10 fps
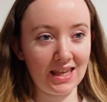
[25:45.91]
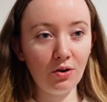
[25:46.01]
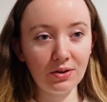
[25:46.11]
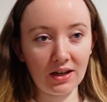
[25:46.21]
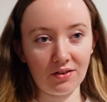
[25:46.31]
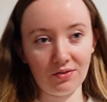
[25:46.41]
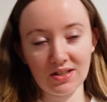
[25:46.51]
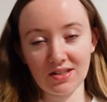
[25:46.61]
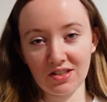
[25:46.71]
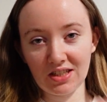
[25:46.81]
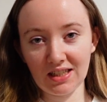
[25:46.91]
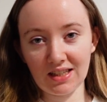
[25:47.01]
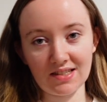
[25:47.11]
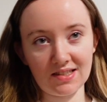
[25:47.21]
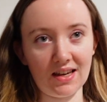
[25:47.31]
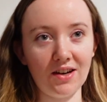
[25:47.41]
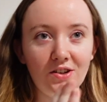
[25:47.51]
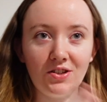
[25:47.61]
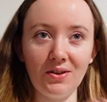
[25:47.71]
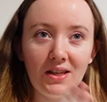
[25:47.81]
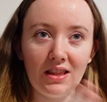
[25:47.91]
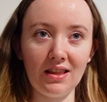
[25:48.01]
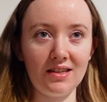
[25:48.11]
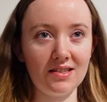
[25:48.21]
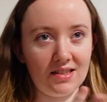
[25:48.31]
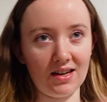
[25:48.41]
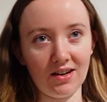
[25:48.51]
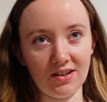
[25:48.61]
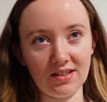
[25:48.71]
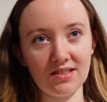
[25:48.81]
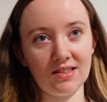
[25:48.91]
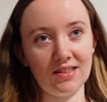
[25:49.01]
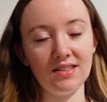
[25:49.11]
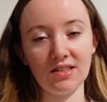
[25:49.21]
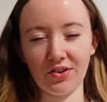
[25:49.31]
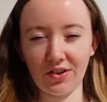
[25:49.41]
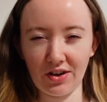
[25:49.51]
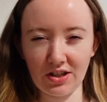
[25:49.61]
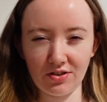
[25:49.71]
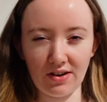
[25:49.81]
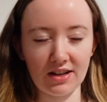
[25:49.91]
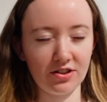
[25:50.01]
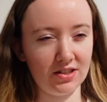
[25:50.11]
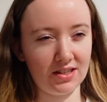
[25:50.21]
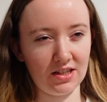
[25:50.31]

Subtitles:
oh, they're researching this, they're doing this, these are their interactions.